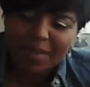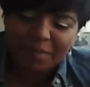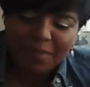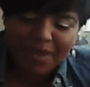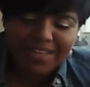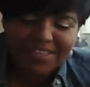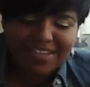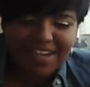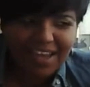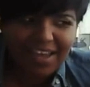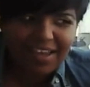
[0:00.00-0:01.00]
saying beat and
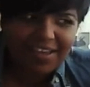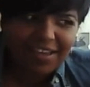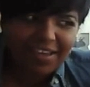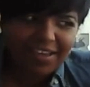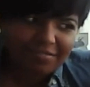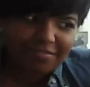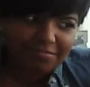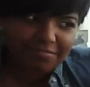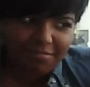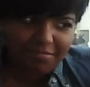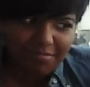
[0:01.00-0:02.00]
delete,
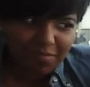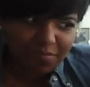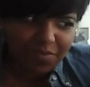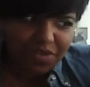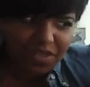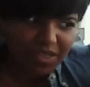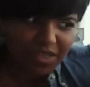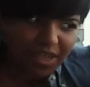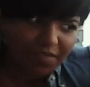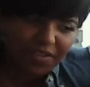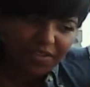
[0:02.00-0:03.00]

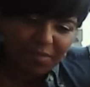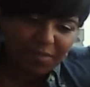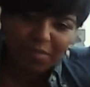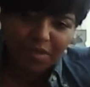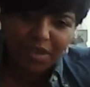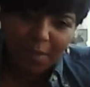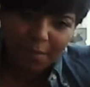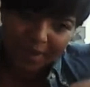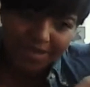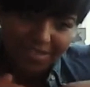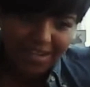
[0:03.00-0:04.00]
if it's like,
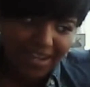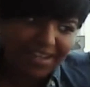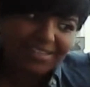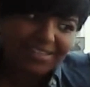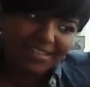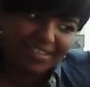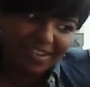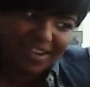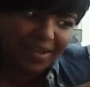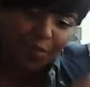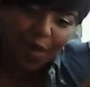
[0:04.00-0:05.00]
beat and delete is
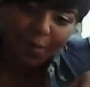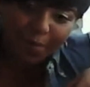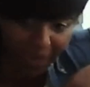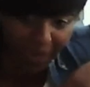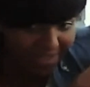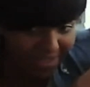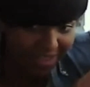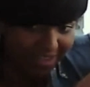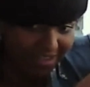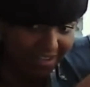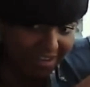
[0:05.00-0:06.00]
literally one
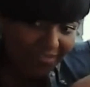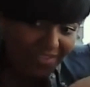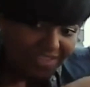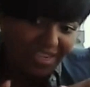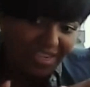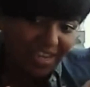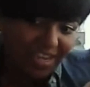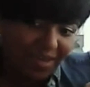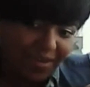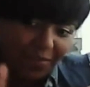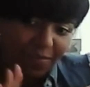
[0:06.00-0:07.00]
person
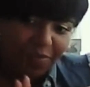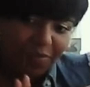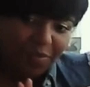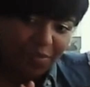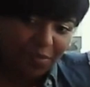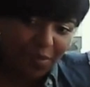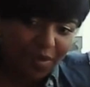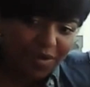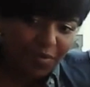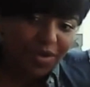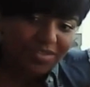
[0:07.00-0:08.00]
obviously
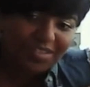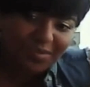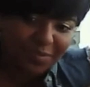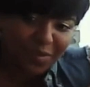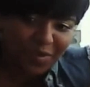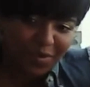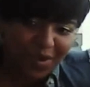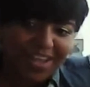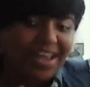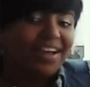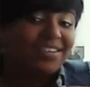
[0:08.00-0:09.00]
wanted more
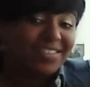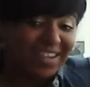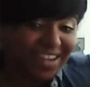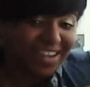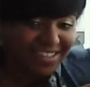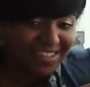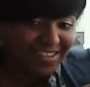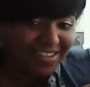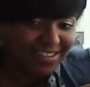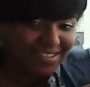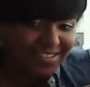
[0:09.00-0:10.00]
and they got
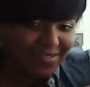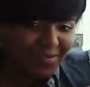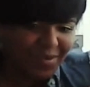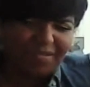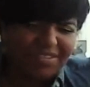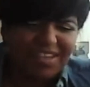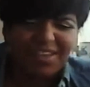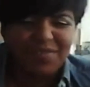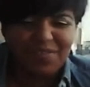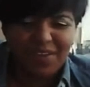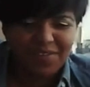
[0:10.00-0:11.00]
deleted. Whereas
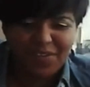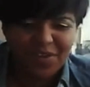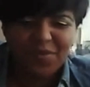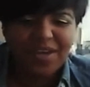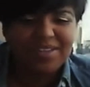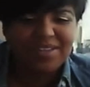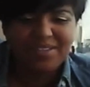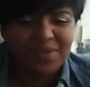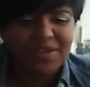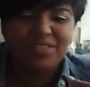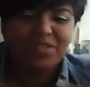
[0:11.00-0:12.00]
if you went
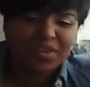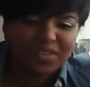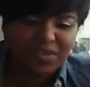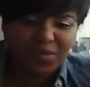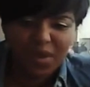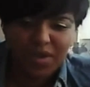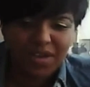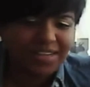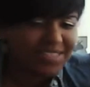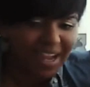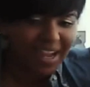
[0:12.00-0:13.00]
into it and saw it as a one
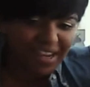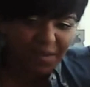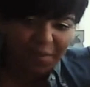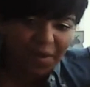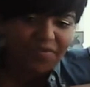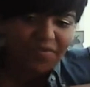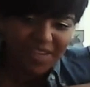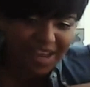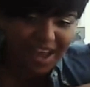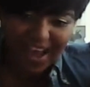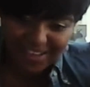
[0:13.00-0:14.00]
night stand and you both
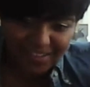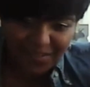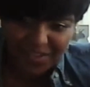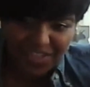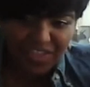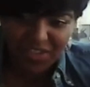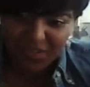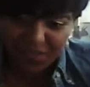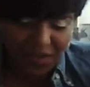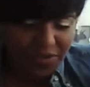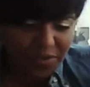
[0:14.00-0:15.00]
didn't ask for each other's
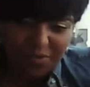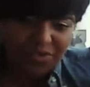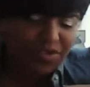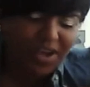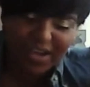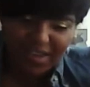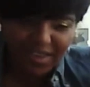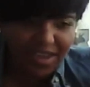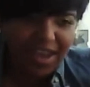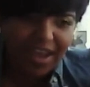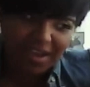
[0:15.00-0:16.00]
phone numbers or
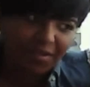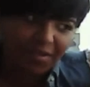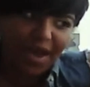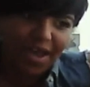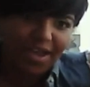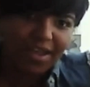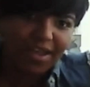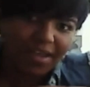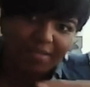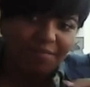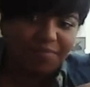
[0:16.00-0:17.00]
anything anyway,
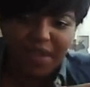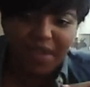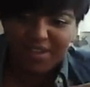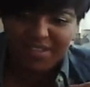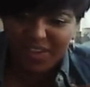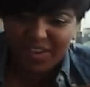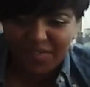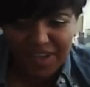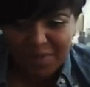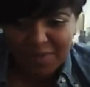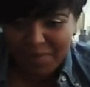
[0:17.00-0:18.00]
then it's not
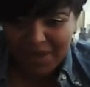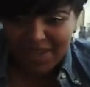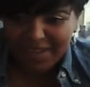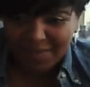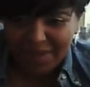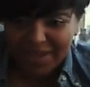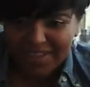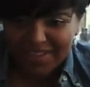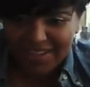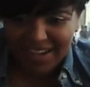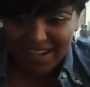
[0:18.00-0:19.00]
really beat
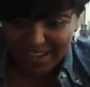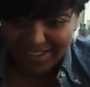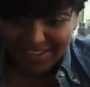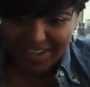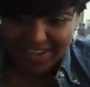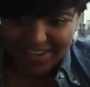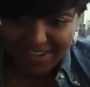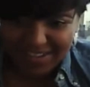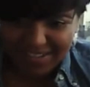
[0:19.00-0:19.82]
and delete, is it?